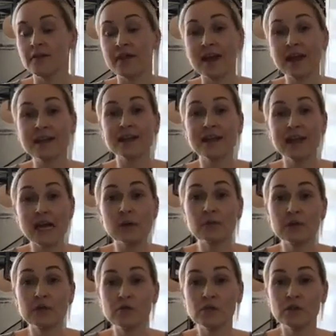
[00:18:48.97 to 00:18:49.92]
That can
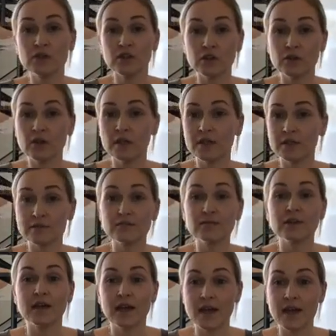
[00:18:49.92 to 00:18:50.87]
happen when you're going
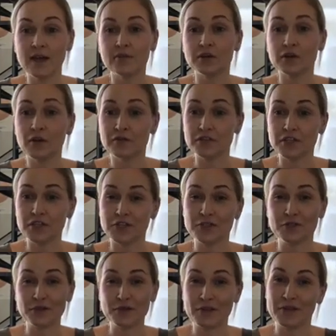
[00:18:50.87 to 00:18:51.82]
and having
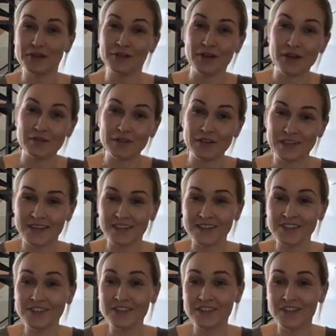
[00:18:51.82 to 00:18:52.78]
conversations with other
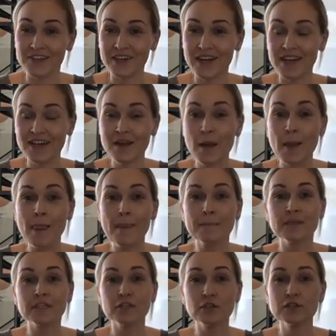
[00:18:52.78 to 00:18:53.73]
networkers, okay?
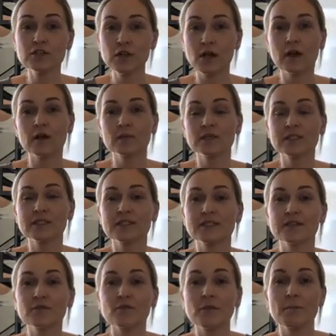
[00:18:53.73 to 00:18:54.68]
Your job is
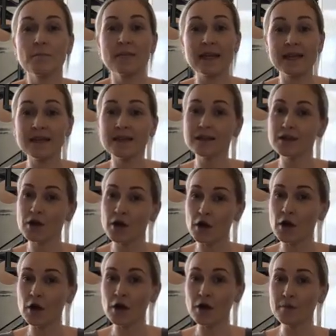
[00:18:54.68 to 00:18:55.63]
to remain
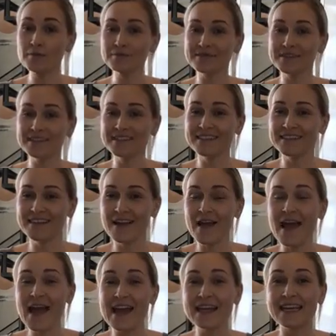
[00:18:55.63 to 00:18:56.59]
calm,
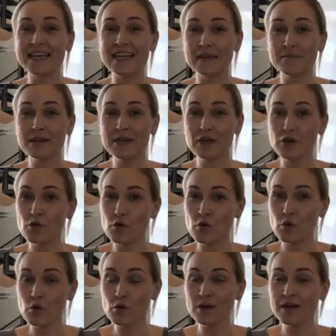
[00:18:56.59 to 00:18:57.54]
keep it
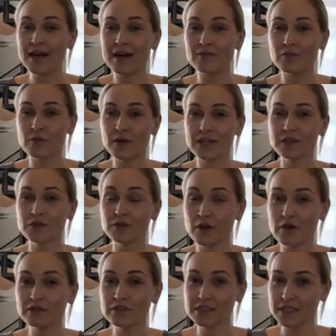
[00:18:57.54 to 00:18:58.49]
cool, have a regular
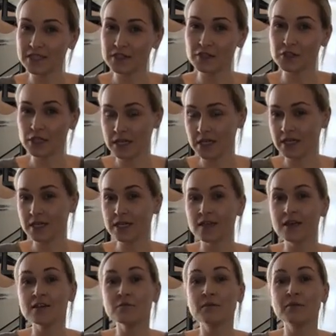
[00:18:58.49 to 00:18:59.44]
conversation,
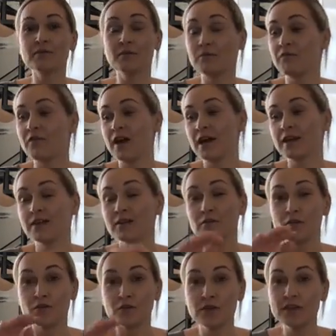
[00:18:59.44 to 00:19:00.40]

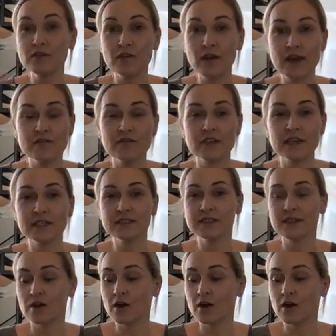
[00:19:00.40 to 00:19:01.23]
find 3 to 5 things